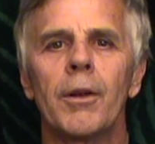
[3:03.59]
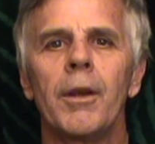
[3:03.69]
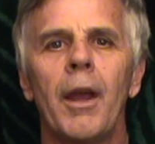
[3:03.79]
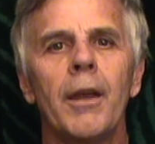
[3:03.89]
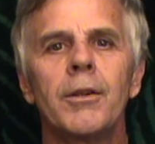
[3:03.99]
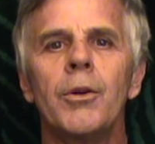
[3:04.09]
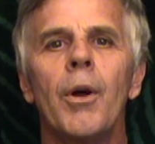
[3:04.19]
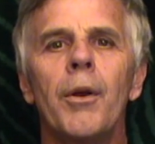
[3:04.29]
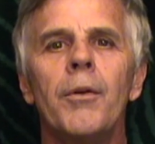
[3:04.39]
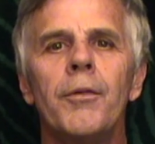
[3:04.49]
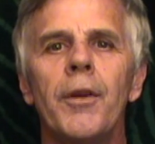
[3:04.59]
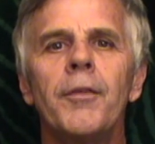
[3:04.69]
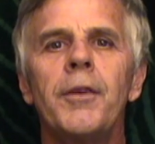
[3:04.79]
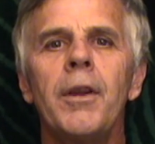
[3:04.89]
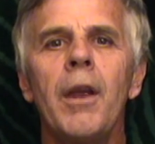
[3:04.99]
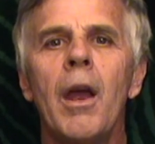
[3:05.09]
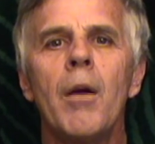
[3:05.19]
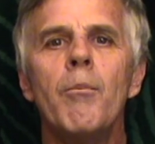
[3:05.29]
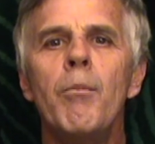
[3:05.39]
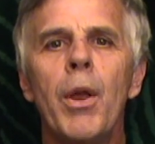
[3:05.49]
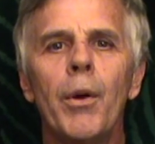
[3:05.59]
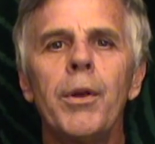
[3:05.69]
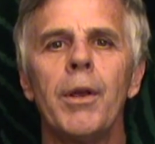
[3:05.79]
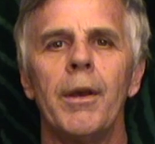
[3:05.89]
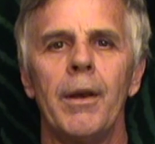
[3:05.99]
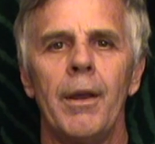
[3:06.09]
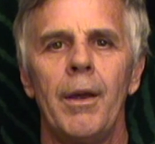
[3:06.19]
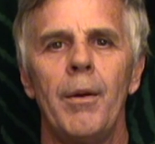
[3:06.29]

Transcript: looking at 250 million